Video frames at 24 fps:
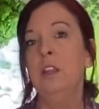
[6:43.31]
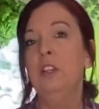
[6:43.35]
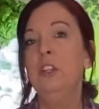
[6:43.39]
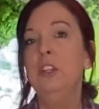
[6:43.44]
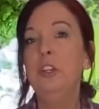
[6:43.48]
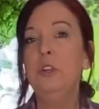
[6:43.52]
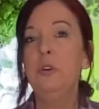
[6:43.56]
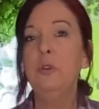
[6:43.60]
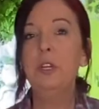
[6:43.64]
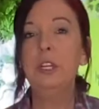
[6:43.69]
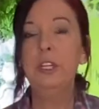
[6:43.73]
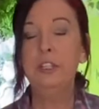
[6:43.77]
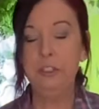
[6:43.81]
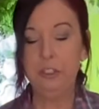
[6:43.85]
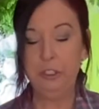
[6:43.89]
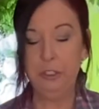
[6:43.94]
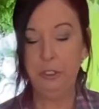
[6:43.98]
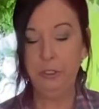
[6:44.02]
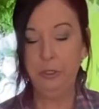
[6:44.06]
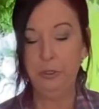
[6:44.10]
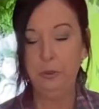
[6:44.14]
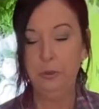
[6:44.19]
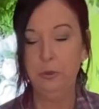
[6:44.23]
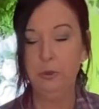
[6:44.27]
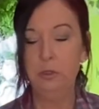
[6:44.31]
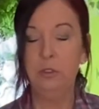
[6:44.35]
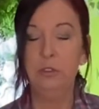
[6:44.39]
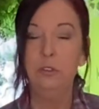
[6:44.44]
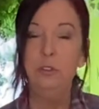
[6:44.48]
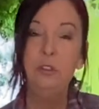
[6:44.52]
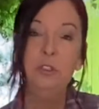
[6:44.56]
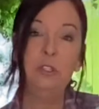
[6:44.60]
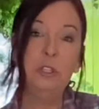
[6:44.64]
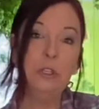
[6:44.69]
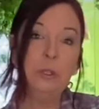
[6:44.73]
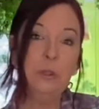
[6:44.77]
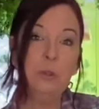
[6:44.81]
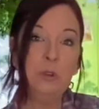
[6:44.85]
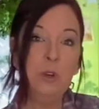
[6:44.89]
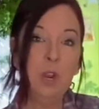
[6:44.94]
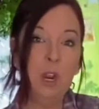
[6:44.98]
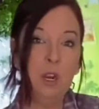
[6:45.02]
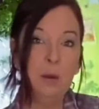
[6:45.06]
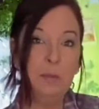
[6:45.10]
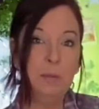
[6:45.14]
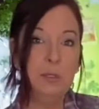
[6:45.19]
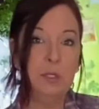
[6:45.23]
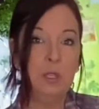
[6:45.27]
you can do 2
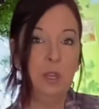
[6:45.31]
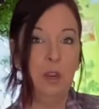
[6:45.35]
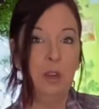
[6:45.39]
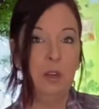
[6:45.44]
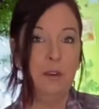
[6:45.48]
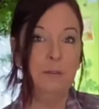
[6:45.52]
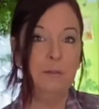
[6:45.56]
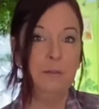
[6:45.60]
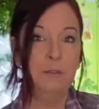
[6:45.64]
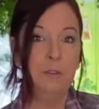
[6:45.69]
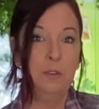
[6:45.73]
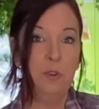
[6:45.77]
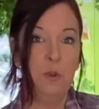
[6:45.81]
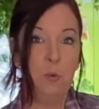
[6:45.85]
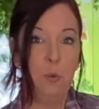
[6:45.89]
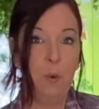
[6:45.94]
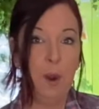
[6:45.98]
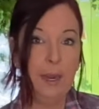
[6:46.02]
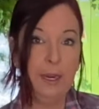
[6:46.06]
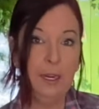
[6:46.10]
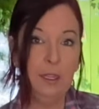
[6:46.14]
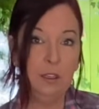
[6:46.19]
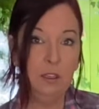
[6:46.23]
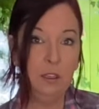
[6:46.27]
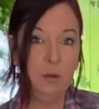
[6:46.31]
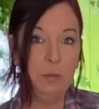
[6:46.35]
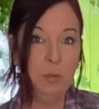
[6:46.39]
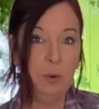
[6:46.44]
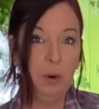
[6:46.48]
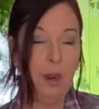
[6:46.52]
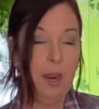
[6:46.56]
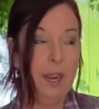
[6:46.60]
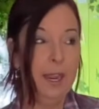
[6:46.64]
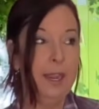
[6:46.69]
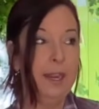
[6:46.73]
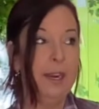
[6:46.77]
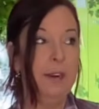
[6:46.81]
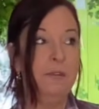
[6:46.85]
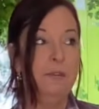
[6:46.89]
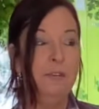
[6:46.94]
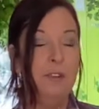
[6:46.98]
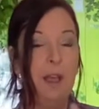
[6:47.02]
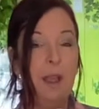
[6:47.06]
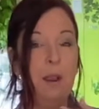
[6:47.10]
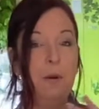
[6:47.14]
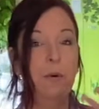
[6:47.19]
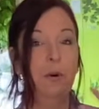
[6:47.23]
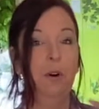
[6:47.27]
cups of the regular bread
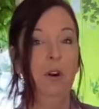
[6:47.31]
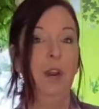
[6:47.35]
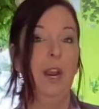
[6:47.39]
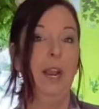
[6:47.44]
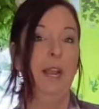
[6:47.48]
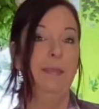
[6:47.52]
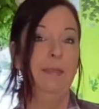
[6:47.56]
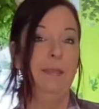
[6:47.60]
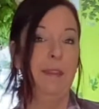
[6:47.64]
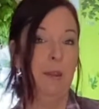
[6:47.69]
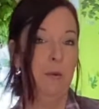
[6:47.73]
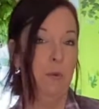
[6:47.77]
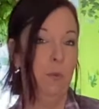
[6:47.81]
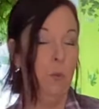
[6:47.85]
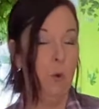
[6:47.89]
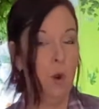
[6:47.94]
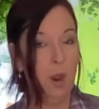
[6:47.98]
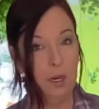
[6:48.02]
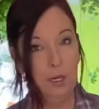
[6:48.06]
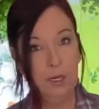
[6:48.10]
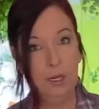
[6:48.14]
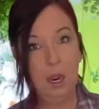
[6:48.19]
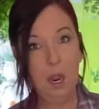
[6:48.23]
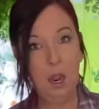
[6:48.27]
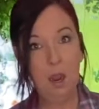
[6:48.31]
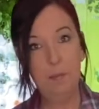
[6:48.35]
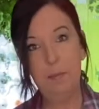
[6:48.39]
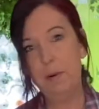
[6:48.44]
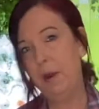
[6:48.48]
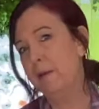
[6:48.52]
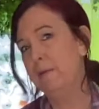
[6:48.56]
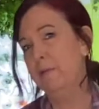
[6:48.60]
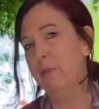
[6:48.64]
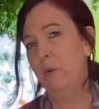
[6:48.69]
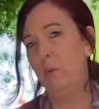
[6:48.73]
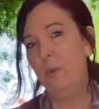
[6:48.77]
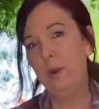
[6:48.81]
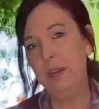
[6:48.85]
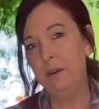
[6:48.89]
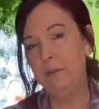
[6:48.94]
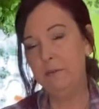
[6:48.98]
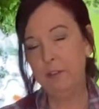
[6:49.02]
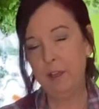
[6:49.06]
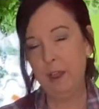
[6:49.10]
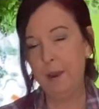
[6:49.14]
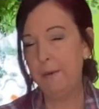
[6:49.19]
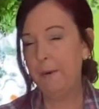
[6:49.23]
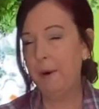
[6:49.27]
flour and then 1 cup of the wheat
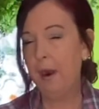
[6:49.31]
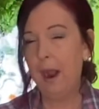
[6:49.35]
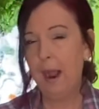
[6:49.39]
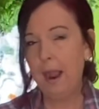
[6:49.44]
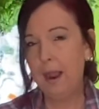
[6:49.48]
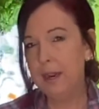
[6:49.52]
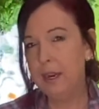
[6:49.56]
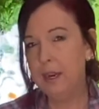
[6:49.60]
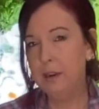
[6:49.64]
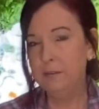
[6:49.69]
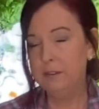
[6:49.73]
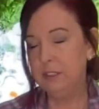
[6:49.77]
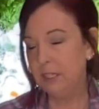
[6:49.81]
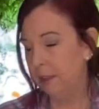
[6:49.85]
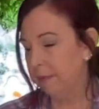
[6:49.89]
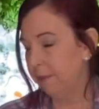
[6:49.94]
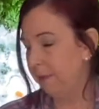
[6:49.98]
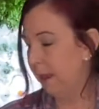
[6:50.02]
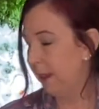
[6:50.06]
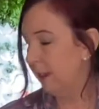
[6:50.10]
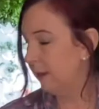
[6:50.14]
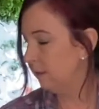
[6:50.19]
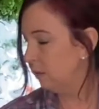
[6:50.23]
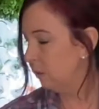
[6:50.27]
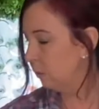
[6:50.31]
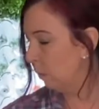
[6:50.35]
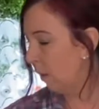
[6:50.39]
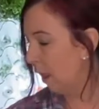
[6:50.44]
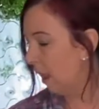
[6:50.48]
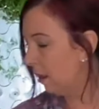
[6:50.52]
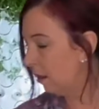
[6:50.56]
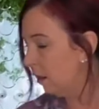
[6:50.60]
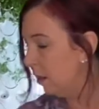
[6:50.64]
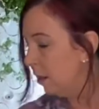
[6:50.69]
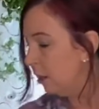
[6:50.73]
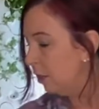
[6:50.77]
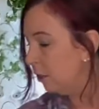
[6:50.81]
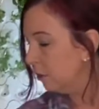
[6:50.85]
flour. I have done that as well.